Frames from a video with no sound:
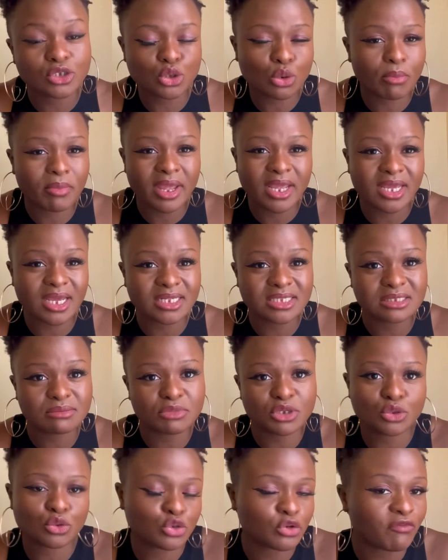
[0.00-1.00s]
to make ends
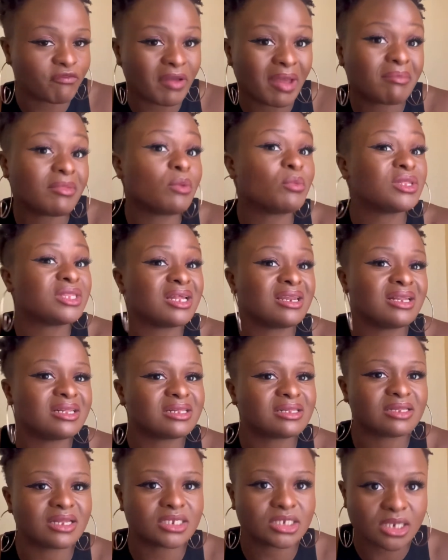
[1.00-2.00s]
meet, your family with the
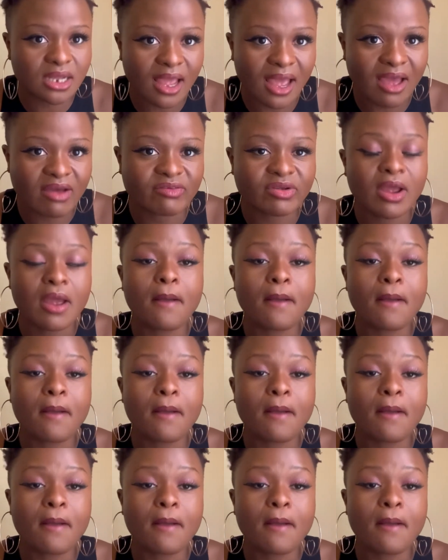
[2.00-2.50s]
little that you have.